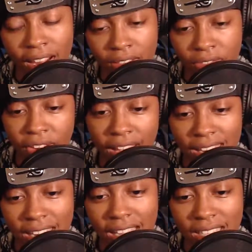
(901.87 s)

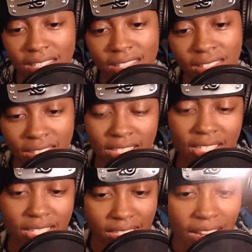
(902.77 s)
Fridays it's just
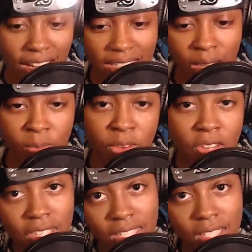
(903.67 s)
a toss-up,
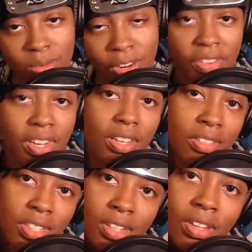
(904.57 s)
usually just one video though.